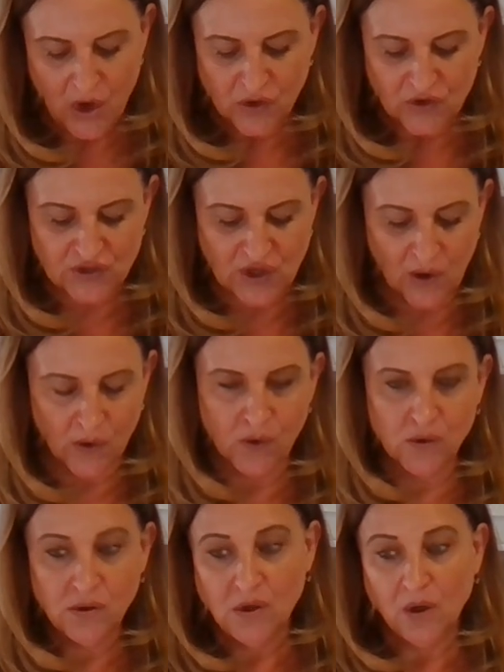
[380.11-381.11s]

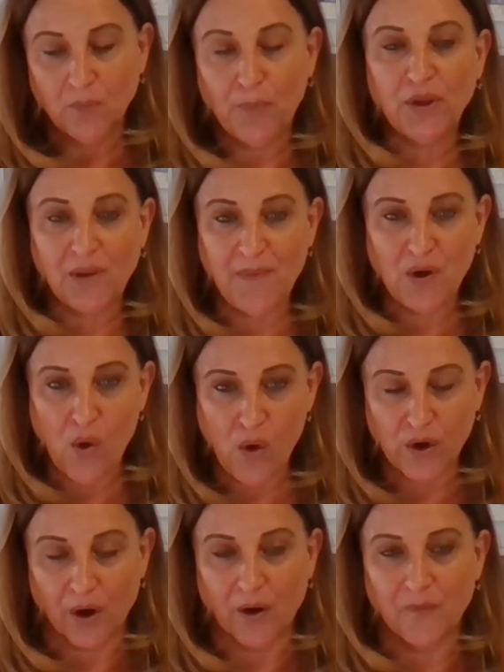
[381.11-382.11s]
So put them in
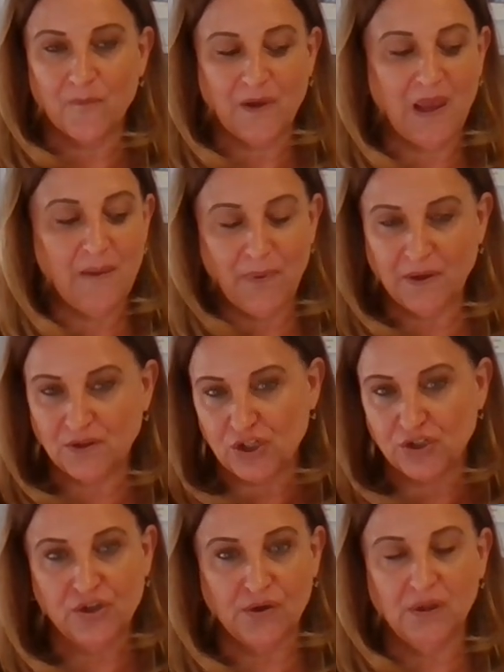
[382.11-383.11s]
order. Keep a
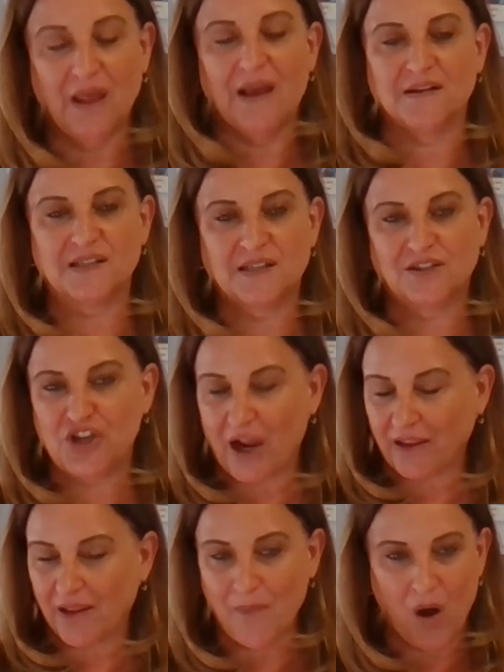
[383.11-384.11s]
to-do list.
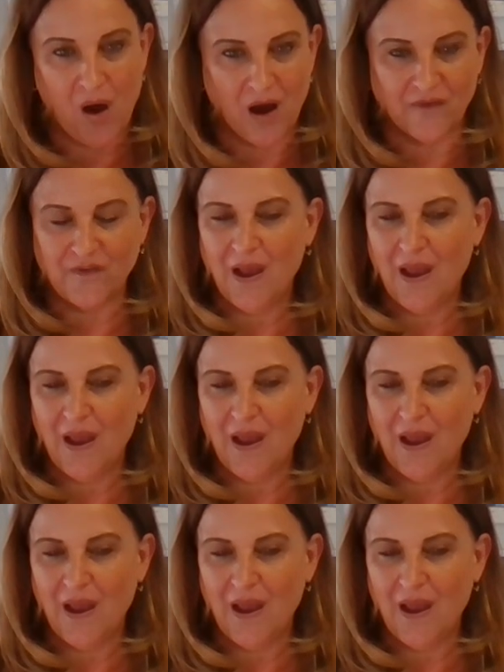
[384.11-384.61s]
Check them off.